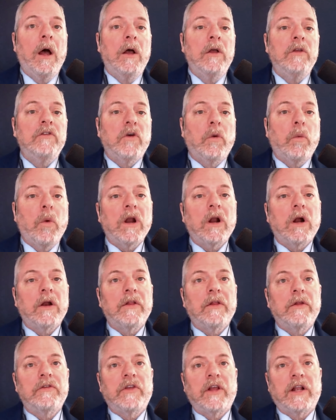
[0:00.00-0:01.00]
So what
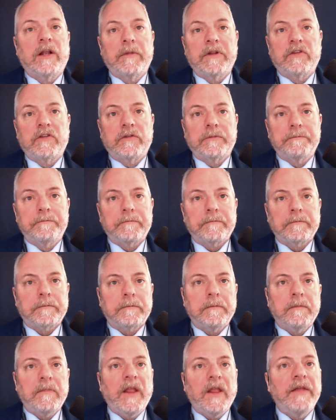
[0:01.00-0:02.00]
are those elements?
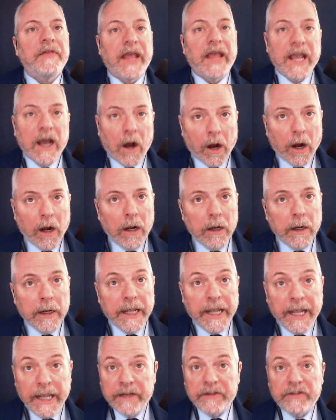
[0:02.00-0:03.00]
They are
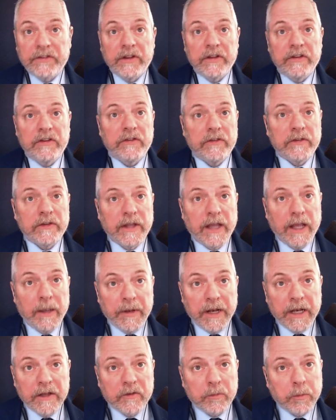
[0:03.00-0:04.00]
innocence,
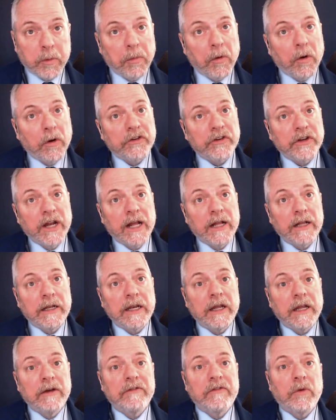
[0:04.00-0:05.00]
imminence,
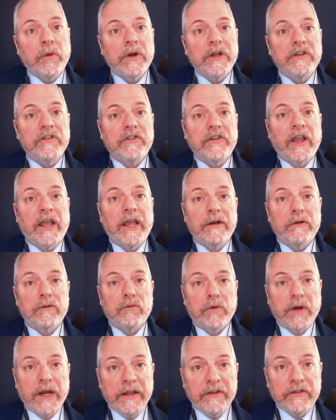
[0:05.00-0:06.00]
proportionality, avoidance,
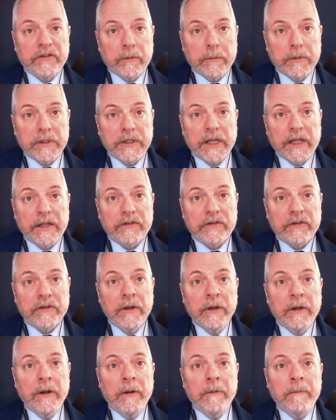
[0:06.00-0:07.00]
and reasonableness.
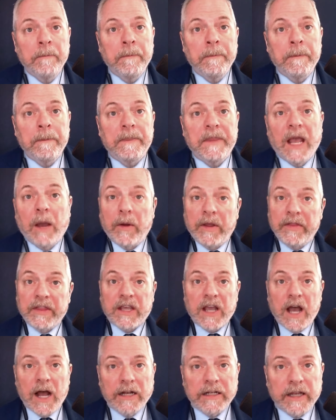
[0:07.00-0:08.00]
Now, in the
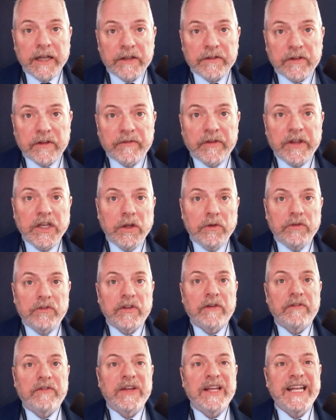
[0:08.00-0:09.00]
context of a
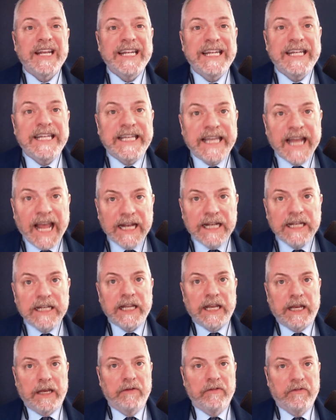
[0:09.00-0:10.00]
use of
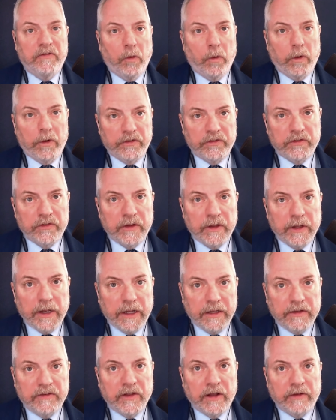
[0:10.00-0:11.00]
deadly force
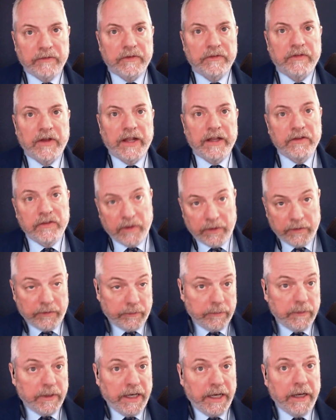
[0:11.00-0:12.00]
in self defense,
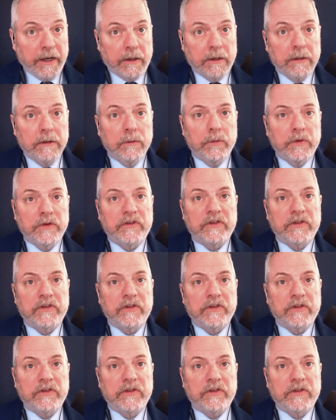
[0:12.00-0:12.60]
as here with